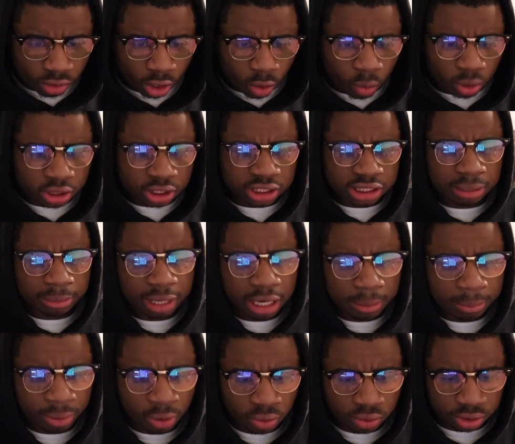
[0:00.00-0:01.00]
one thing that my
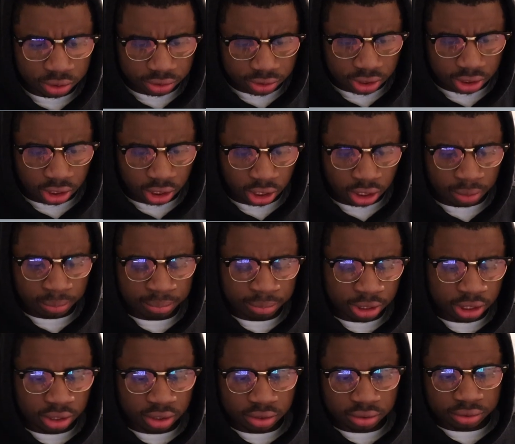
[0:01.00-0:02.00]
opponent
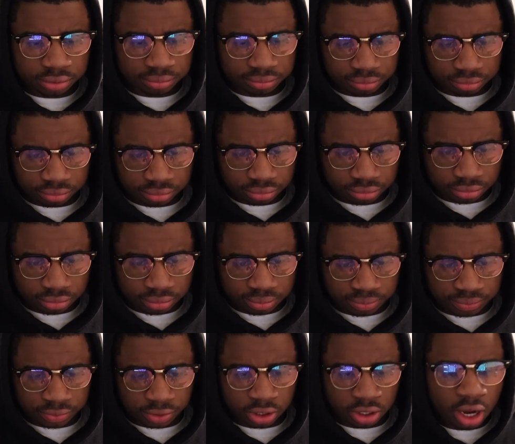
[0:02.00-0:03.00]

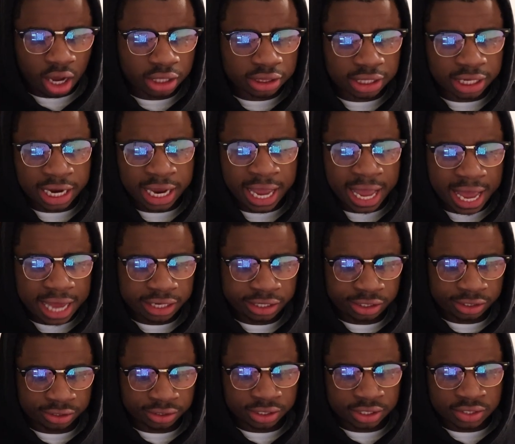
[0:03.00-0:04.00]
forgot that I had
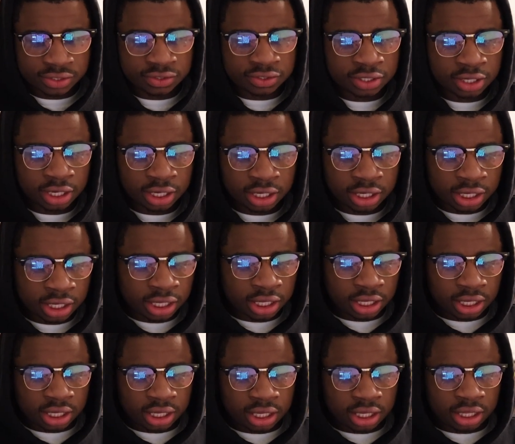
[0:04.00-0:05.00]
here is
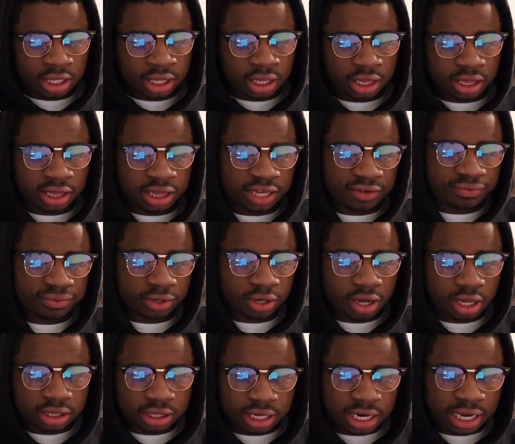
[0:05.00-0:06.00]
they
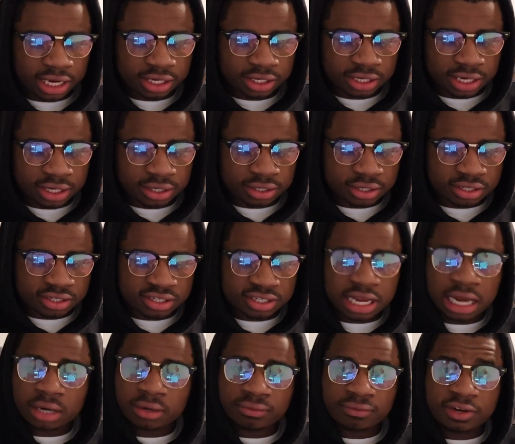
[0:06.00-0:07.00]
forgot that I could
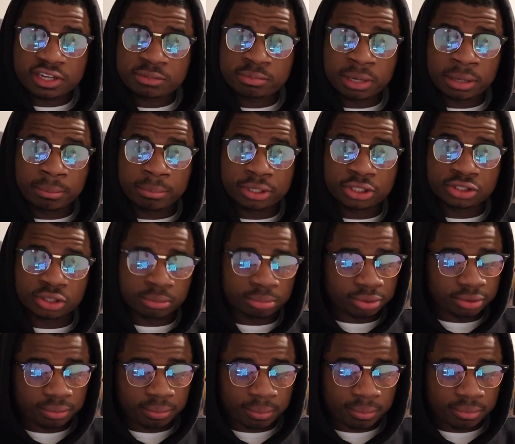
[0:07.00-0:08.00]
sacrifice my bishop.
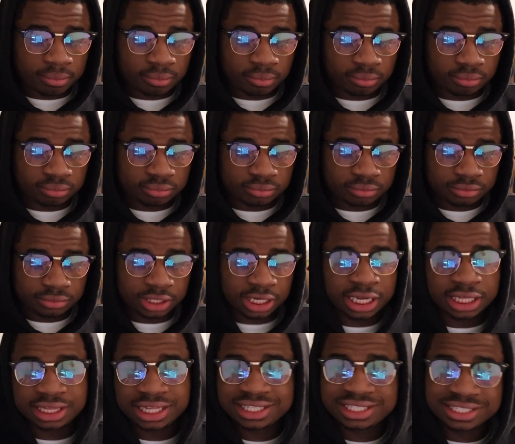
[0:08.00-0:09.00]

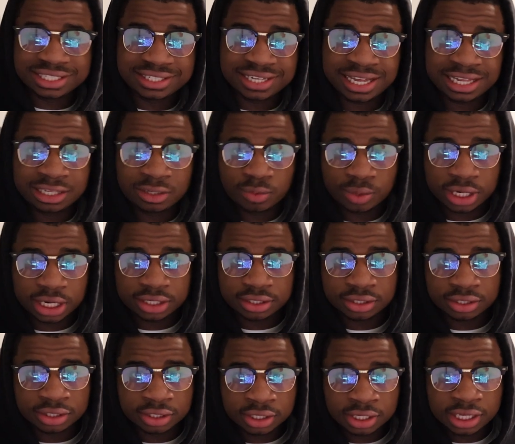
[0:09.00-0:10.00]
And that's exactly what I
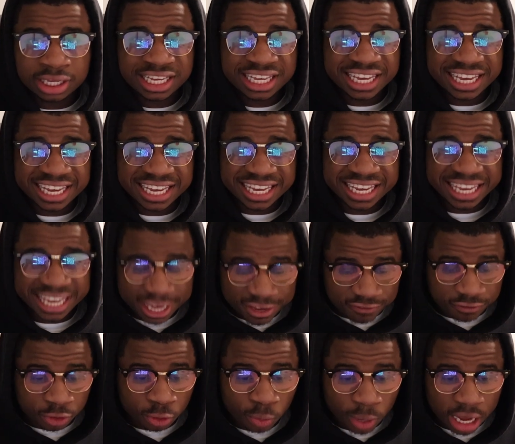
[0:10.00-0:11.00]
did.
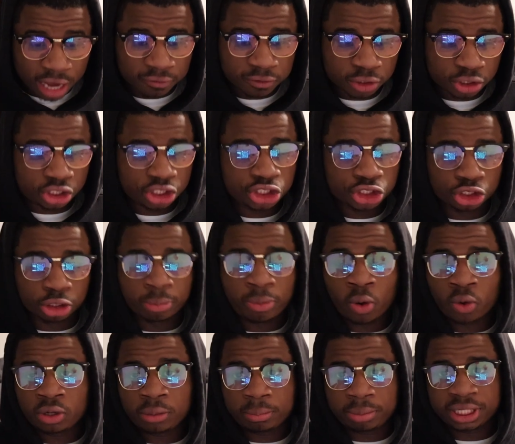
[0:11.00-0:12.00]
If you ever see your
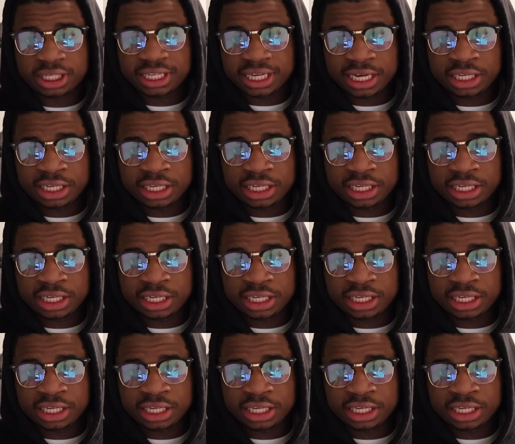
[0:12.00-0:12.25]
opponent play